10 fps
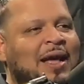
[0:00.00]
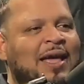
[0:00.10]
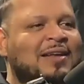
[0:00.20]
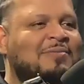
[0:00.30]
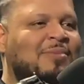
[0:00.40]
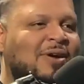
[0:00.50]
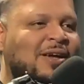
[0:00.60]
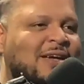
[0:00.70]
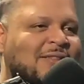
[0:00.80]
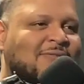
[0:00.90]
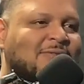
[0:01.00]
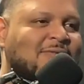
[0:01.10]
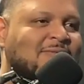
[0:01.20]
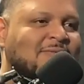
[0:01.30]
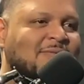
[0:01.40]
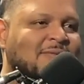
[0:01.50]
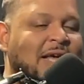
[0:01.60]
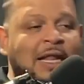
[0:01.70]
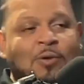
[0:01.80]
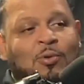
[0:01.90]
can't Lamar get through?
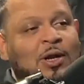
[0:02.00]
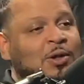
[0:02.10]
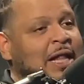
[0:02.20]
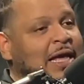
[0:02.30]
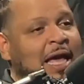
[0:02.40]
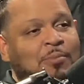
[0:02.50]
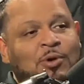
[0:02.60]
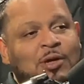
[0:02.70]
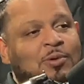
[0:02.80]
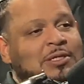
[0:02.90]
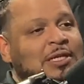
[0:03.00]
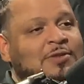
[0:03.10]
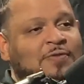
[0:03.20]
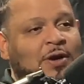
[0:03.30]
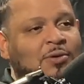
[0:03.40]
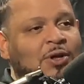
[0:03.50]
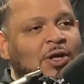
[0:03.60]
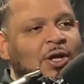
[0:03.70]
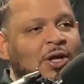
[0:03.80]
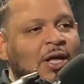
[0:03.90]
And that game really wasn't his fault.
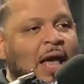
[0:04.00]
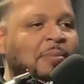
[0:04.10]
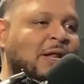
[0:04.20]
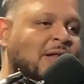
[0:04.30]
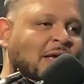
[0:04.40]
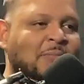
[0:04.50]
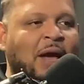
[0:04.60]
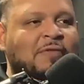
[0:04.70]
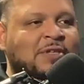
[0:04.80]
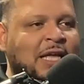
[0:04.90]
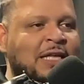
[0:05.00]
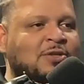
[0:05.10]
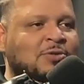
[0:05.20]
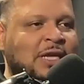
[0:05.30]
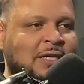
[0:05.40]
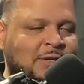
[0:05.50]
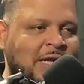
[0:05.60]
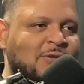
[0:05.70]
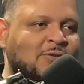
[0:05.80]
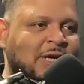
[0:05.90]
I mean, obviously he's gonna take
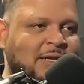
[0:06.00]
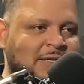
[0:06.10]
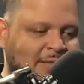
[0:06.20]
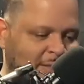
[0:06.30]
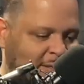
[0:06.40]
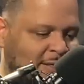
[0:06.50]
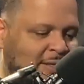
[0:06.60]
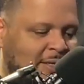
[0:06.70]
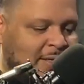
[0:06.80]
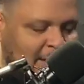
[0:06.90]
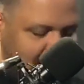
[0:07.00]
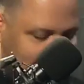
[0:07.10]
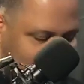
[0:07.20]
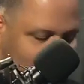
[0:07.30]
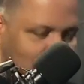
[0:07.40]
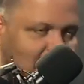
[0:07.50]
the hit for it.